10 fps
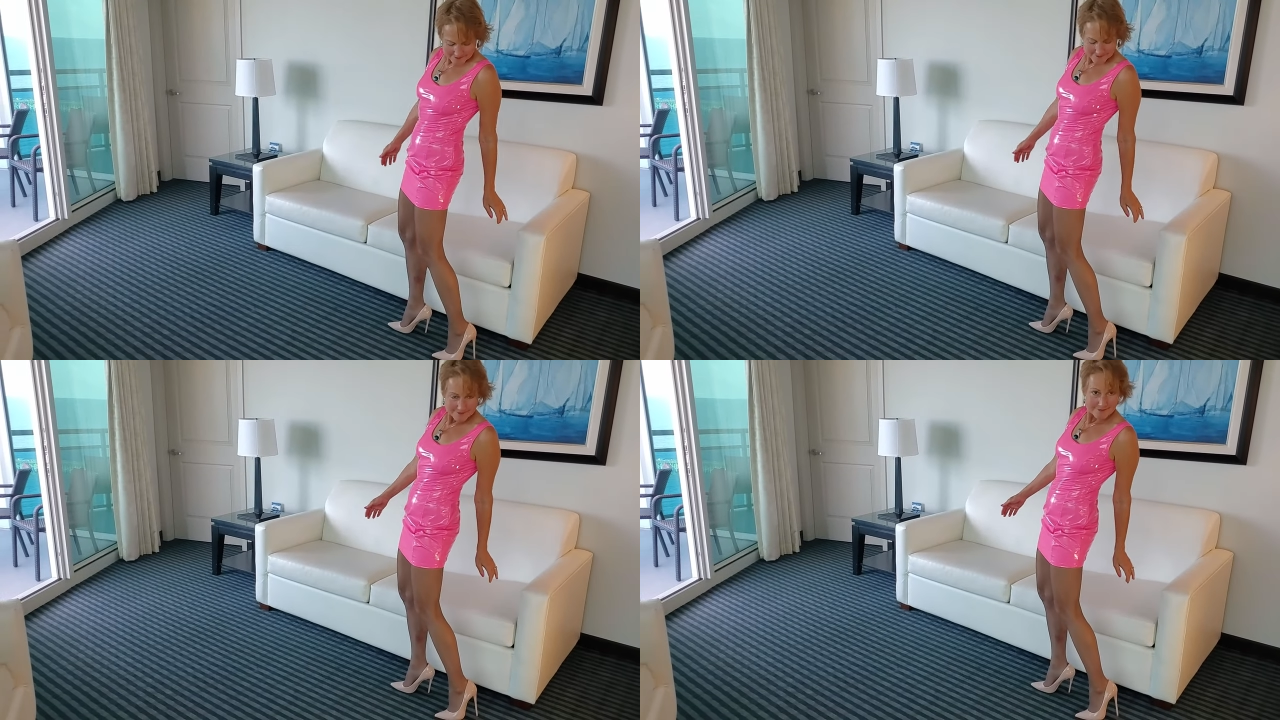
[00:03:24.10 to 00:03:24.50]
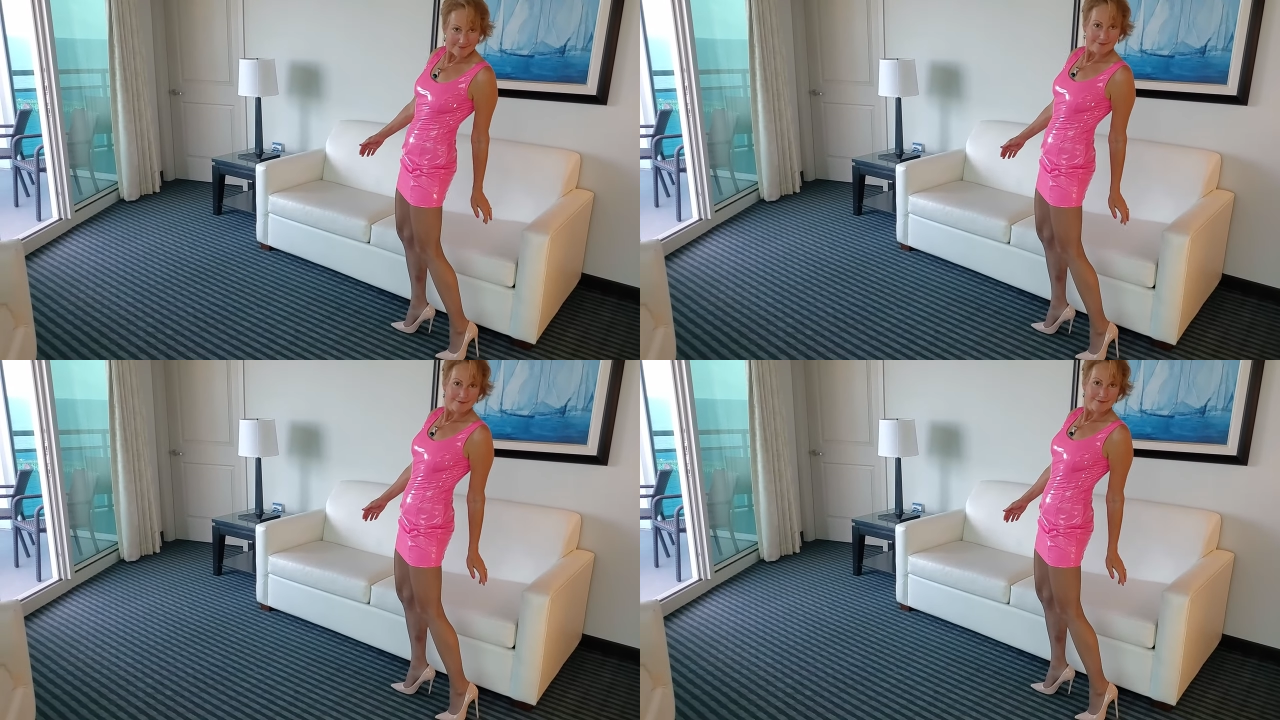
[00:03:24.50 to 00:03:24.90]

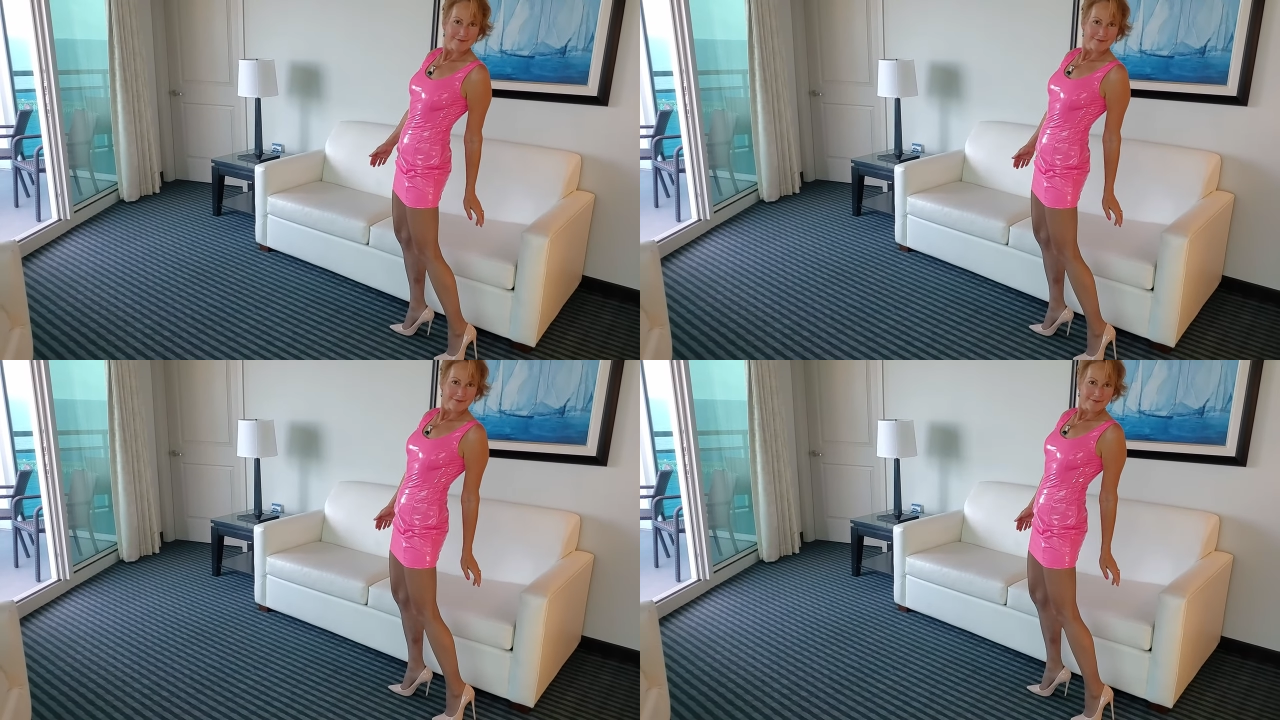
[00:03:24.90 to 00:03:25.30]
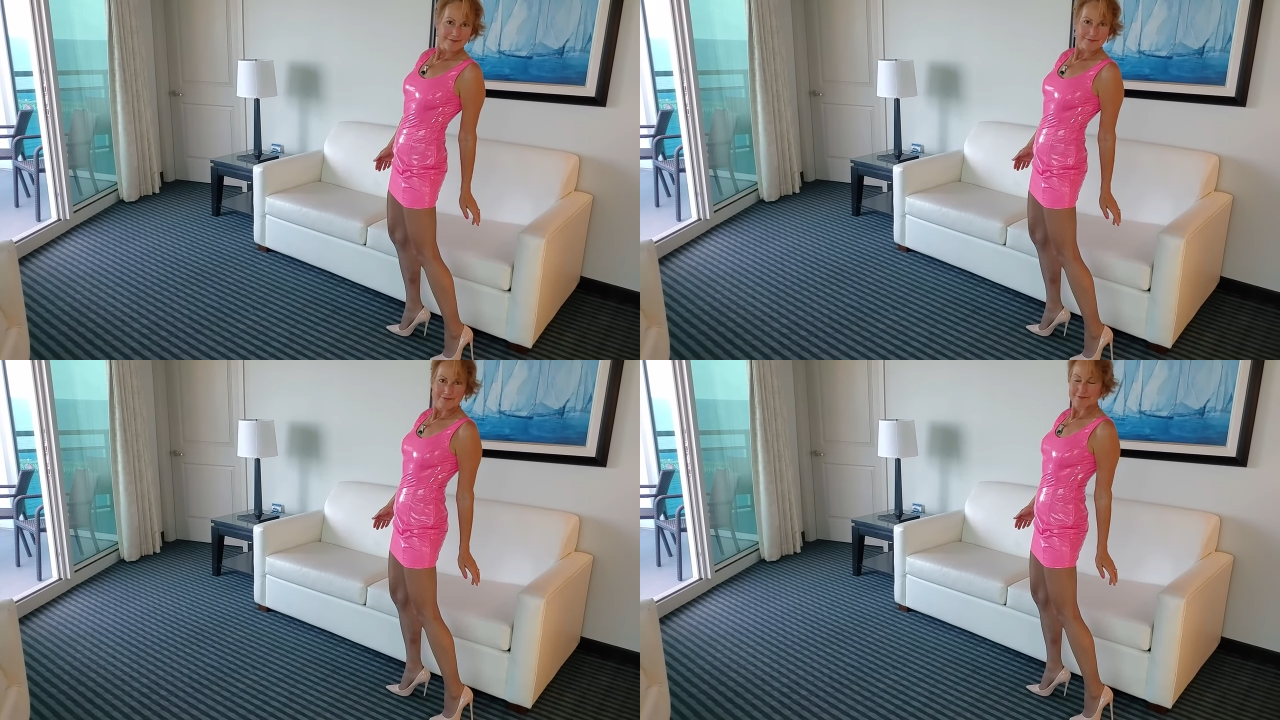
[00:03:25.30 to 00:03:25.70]

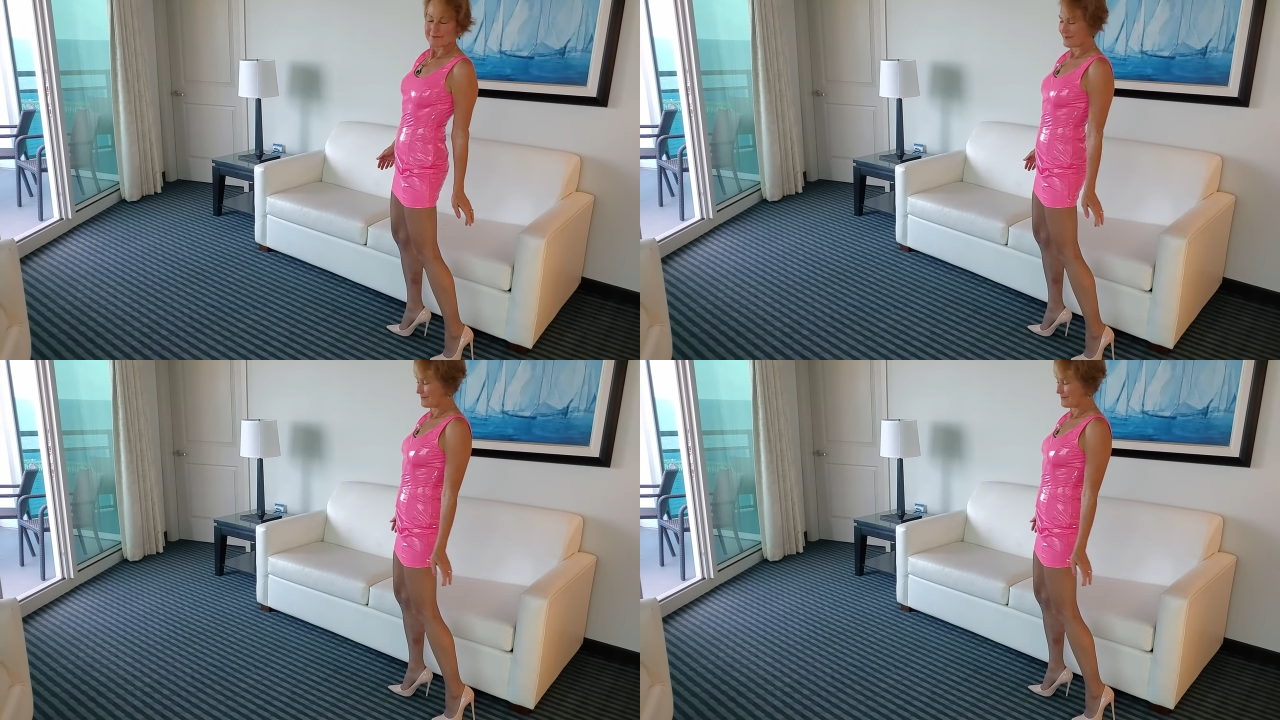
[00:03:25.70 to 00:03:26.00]
Nobody speaks.